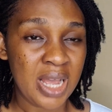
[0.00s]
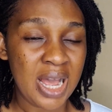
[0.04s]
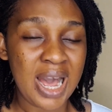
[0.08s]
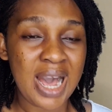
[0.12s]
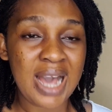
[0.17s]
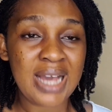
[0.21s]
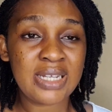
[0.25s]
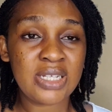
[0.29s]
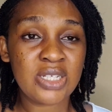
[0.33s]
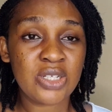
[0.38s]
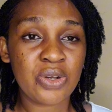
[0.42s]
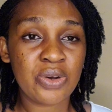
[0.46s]

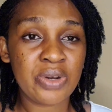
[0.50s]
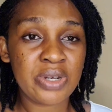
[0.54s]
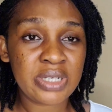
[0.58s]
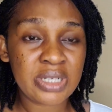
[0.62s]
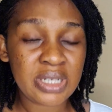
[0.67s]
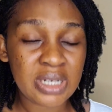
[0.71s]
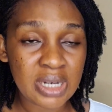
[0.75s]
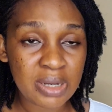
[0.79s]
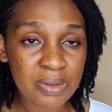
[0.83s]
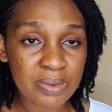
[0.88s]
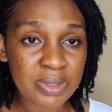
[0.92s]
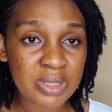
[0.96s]
I saw it
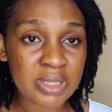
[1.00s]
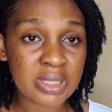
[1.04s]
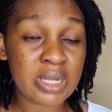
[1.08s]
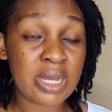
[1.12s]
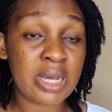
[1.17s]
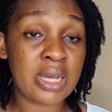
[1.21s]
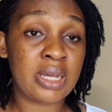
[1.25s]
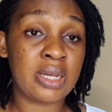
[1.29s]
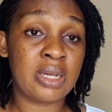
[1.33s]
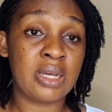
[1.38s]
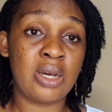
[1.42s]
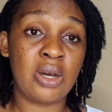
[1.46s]
and I was
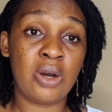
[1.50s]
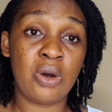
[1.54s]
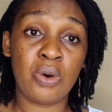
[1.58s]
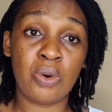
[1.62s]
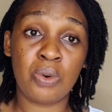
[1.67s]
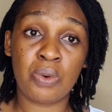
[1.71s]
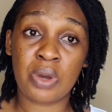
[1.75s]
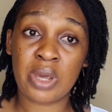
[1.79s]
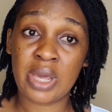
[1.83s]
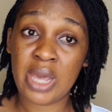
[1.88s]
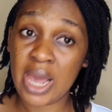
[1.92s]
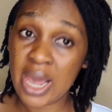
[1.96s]
like,
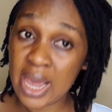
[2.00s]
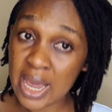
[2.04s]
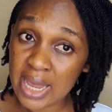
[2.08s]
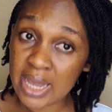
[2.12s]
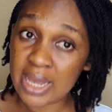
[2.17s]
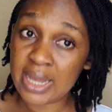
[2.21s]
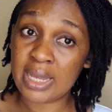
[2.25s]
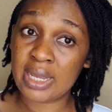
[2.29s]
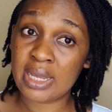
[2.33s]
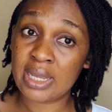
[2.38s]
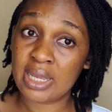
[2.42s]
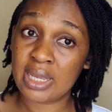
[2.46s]
okay.